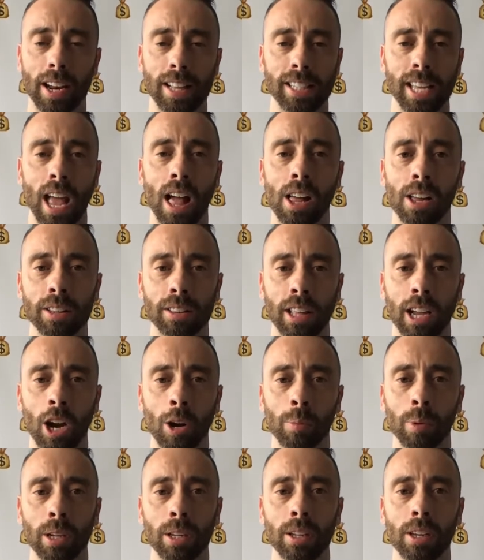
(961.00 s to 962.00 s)
talent there,
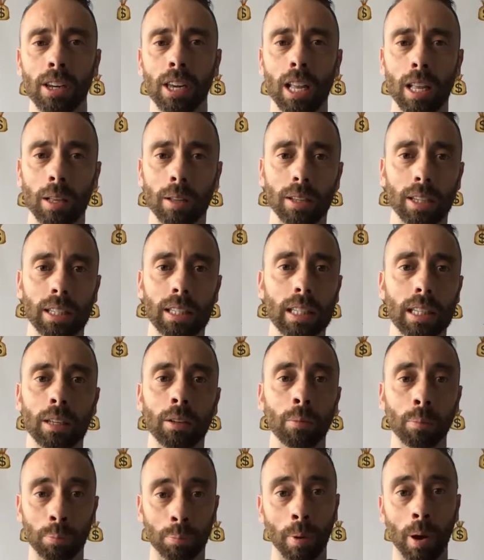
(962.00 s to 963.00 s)
but
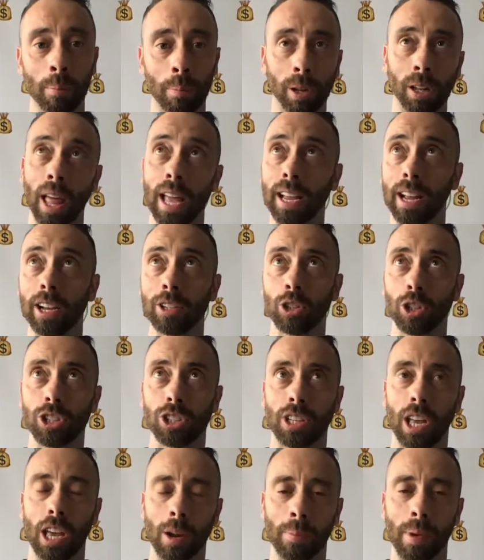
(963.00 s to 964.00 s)
like I just
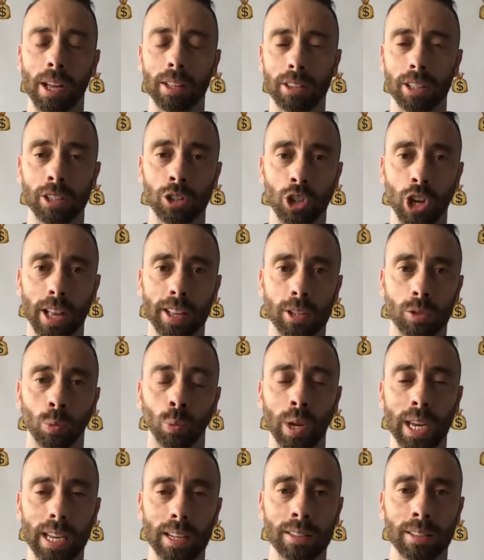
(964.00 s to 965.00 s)
said about the Jets'
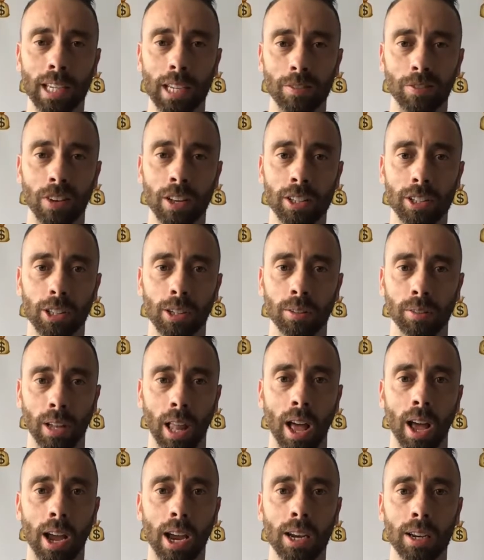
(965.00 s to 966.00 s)
weak defensive
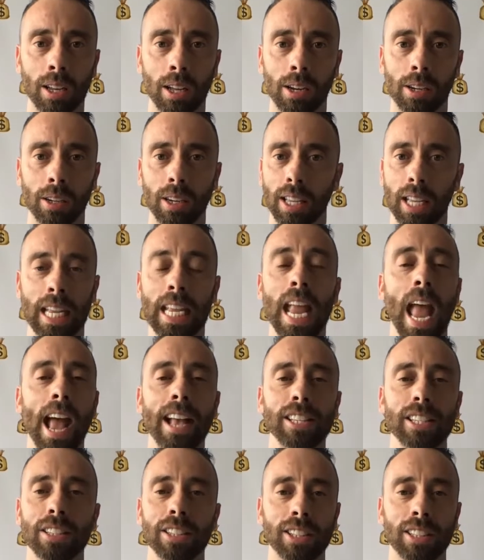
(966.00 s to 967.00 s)
line, he
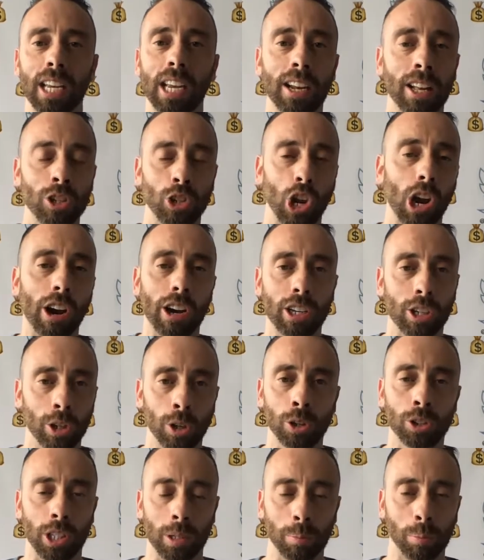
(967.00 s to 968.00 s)
hasn't seen a Jerry
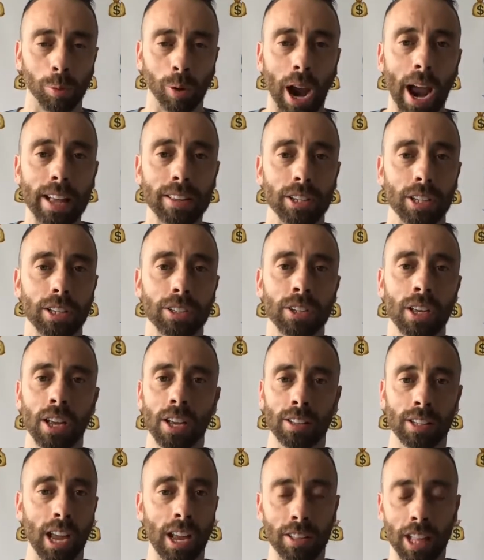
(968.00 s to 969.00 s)
Hughes in practice.
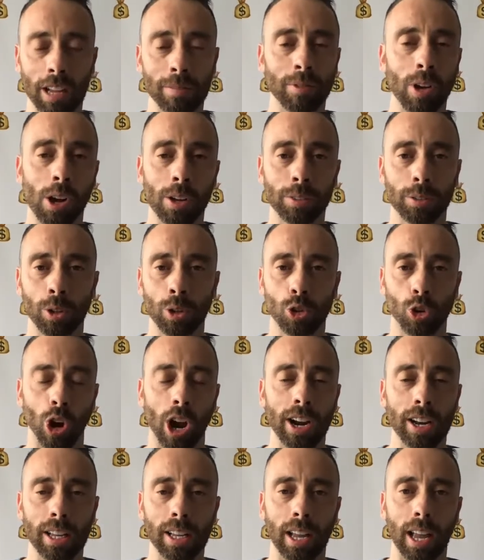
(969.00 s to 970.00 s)
Yeah, they've gone through
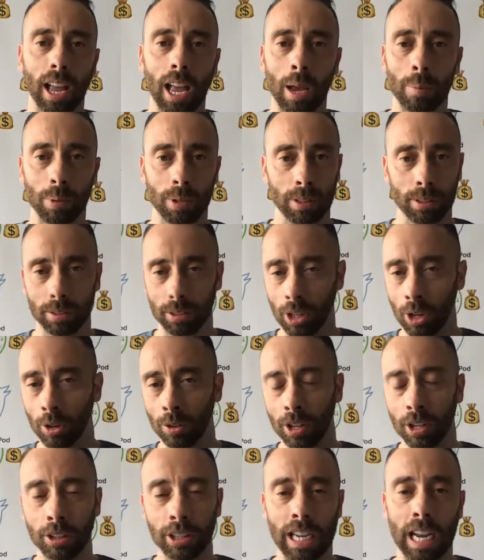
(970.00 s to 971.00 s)
training camp and,
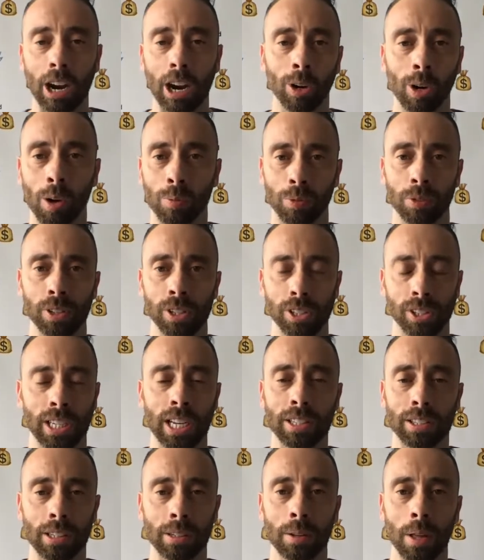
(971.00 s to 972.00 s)
they're gearing up for the
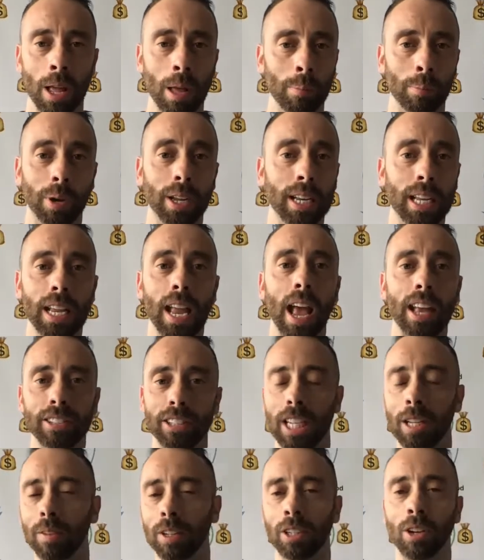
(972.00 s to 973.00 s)
season, but he hasn't
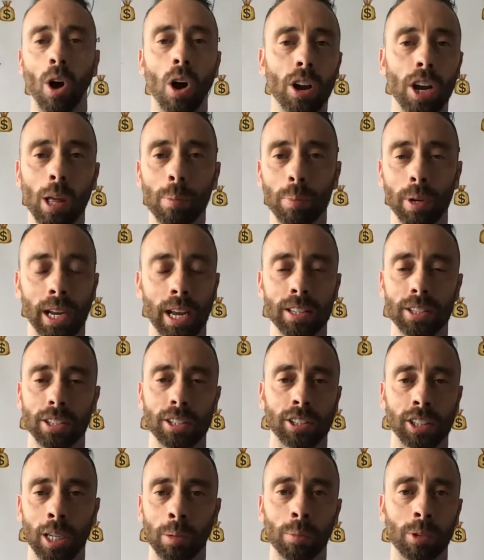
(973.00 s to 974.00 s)
even gone up against a
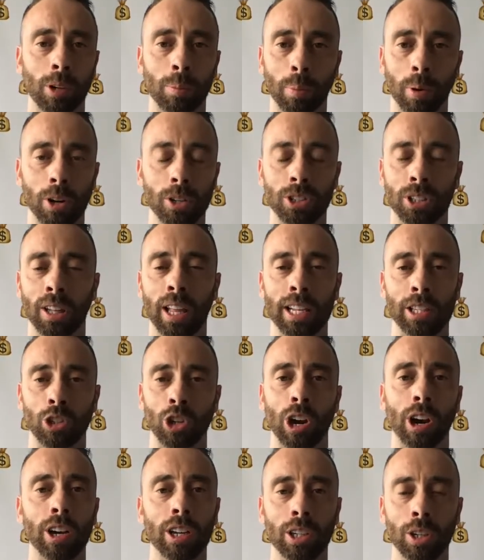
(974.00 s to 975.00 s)
similar person like
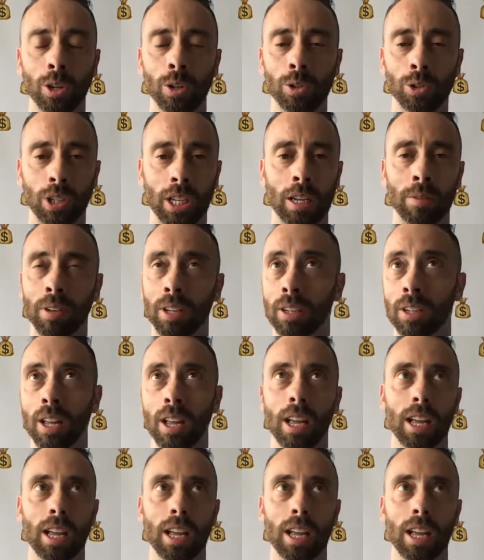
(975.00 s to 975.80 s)
Jerry Hughes to even,